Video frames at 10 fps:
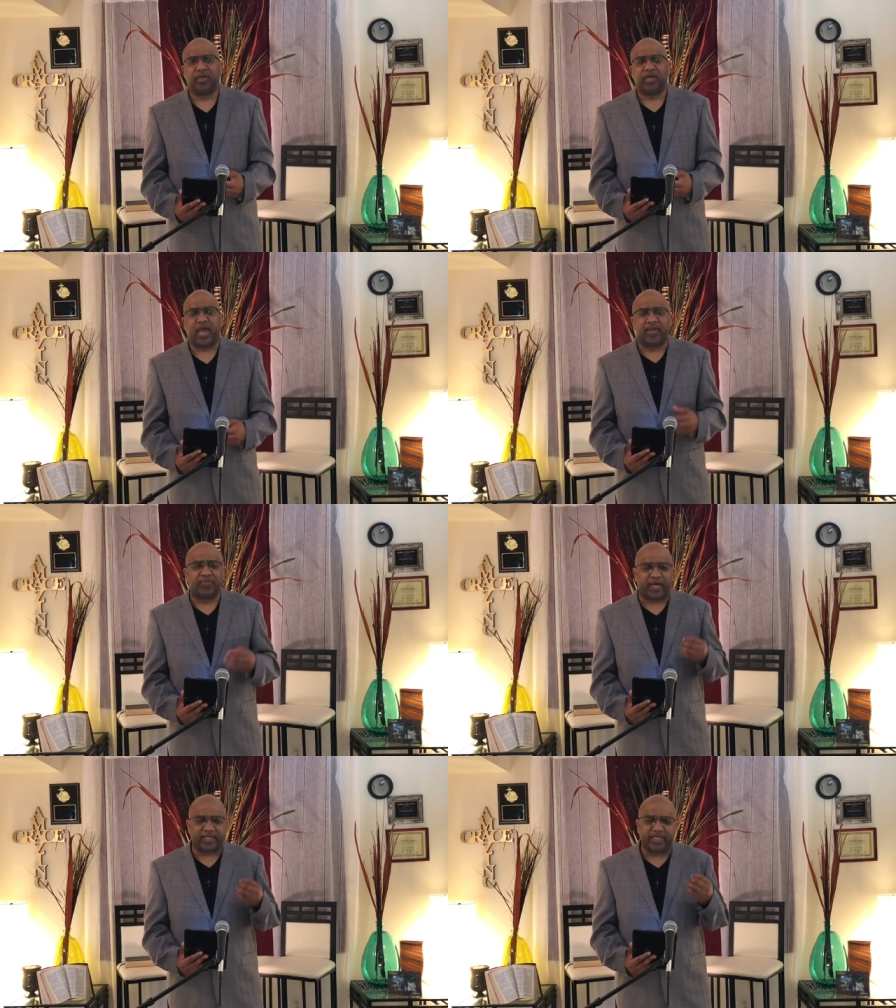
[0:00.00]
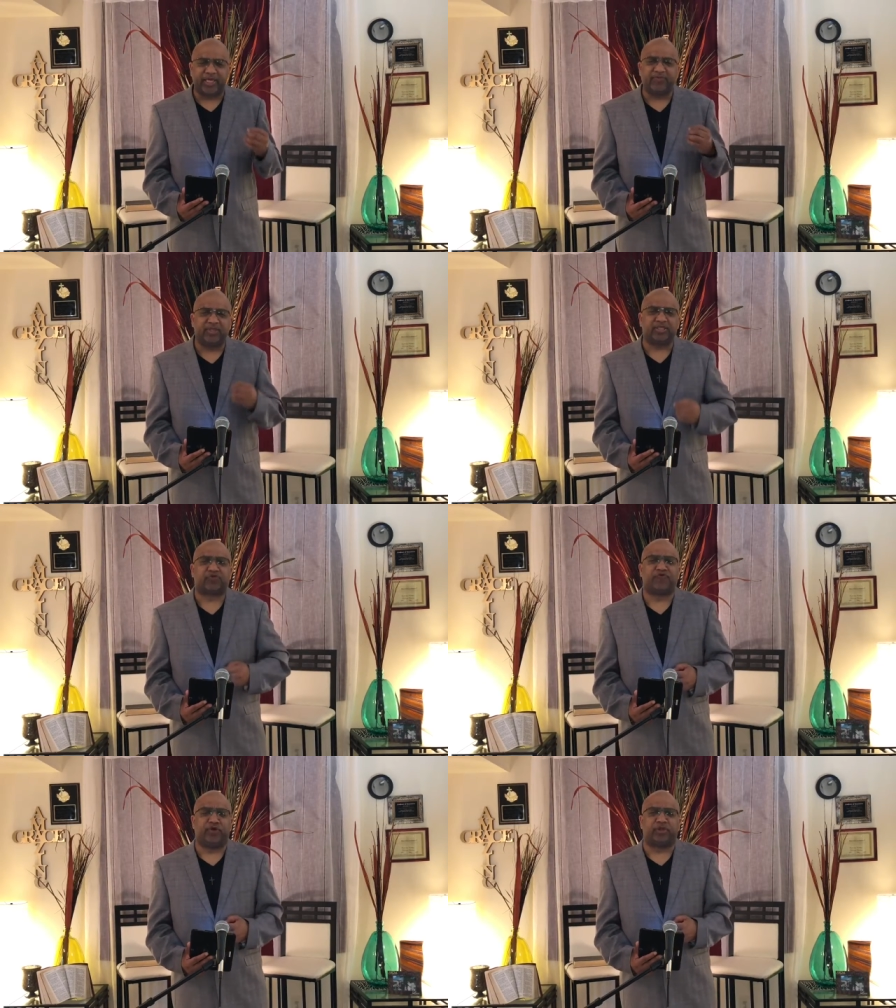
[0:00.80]
and that even this
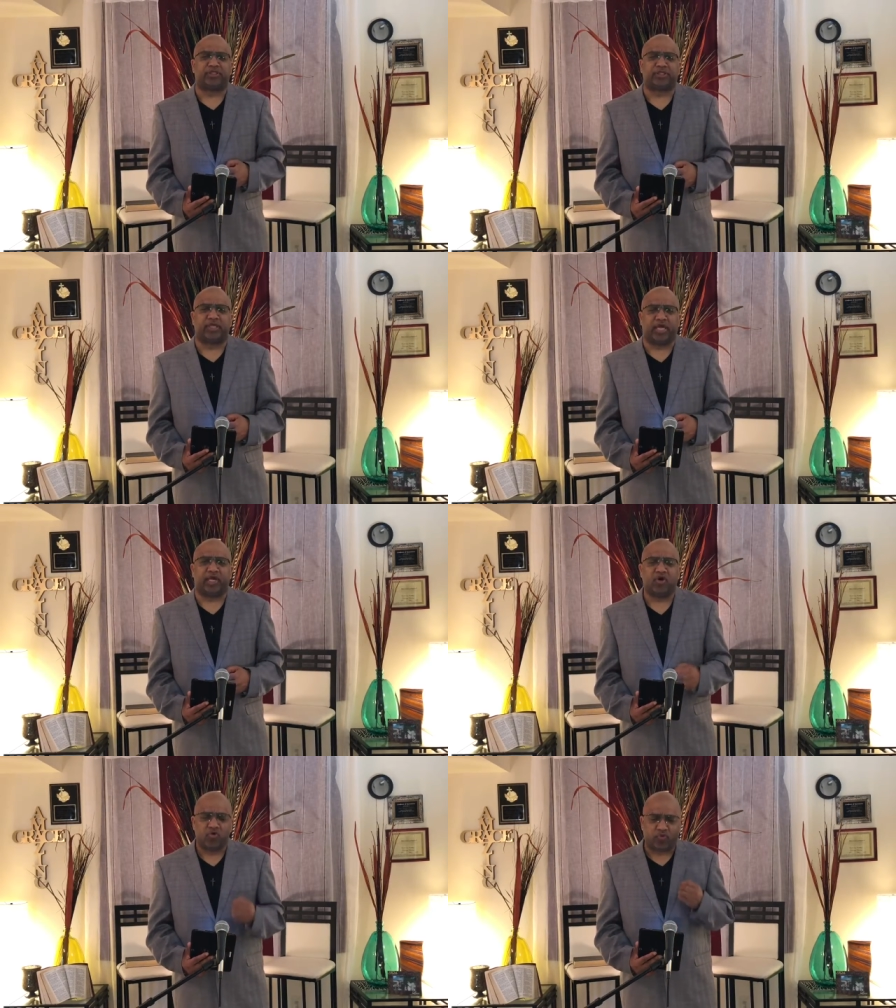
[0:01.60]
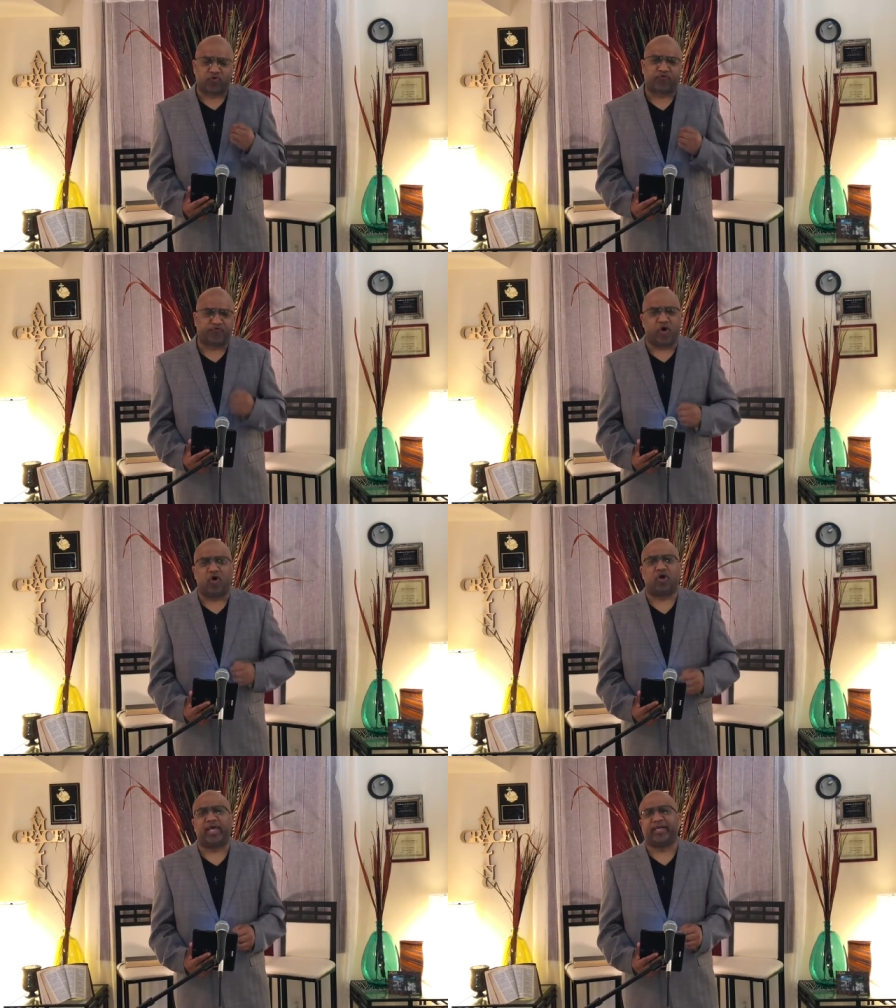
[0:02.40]
Philistine will
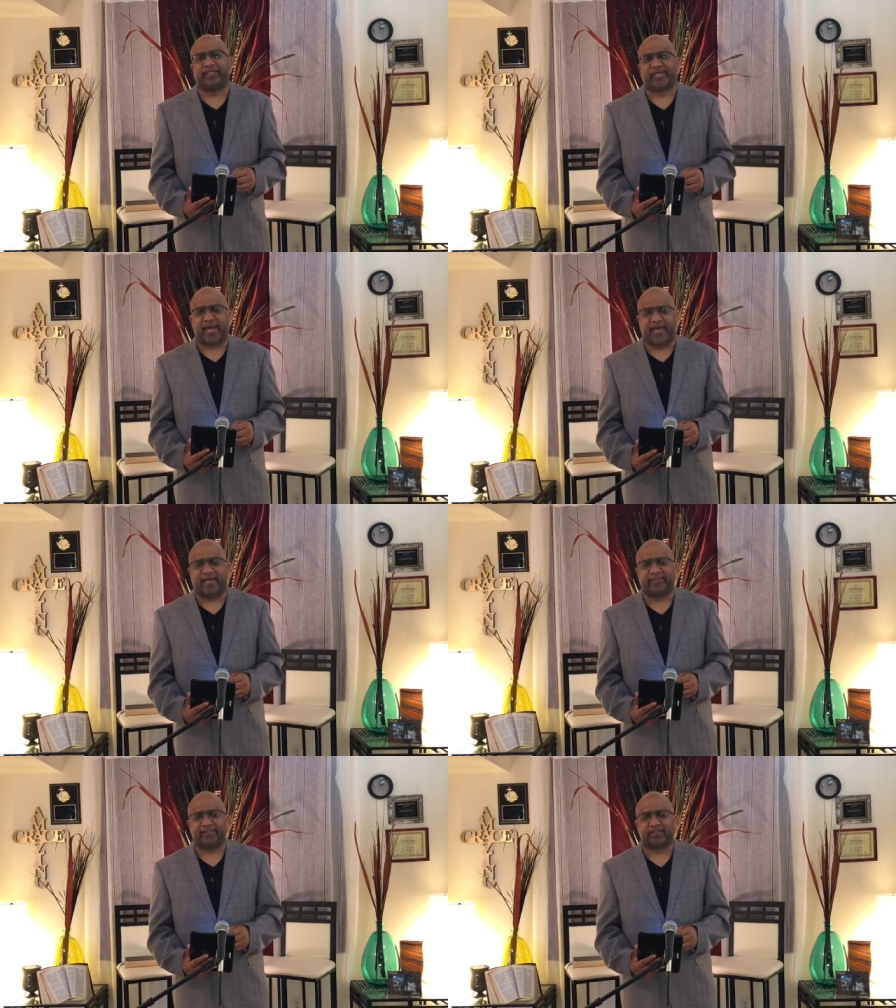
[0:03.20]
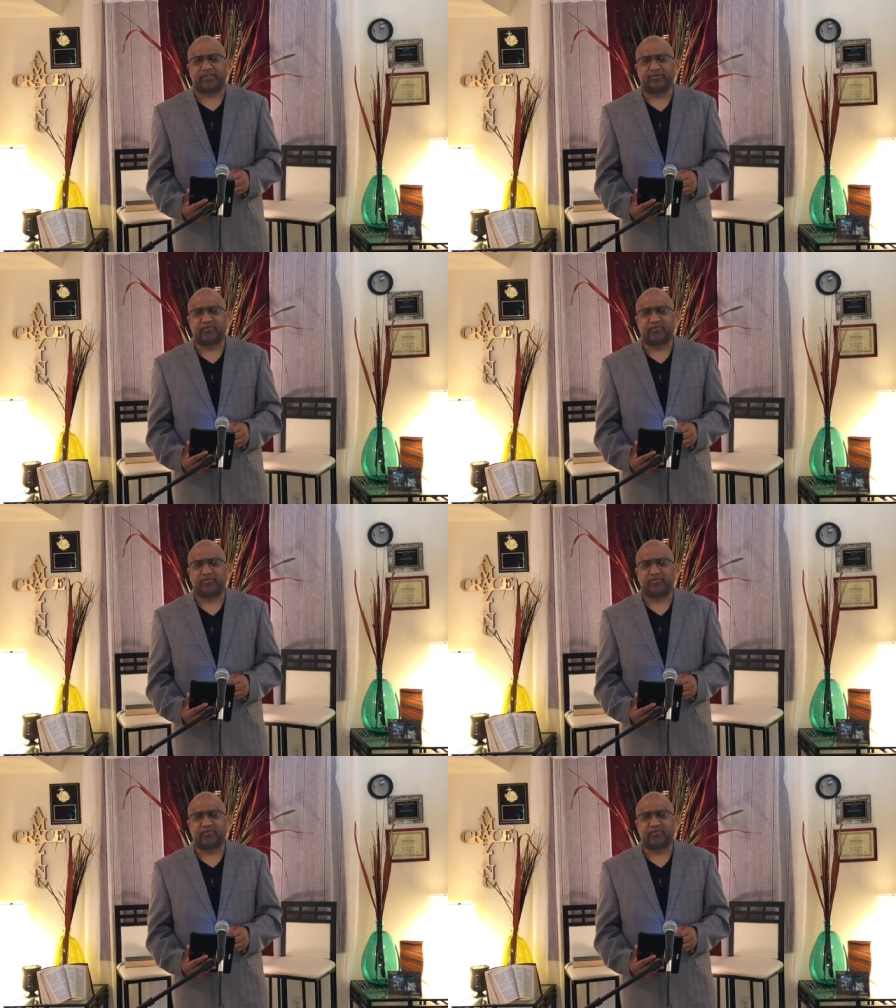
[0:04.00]
fall at his hands.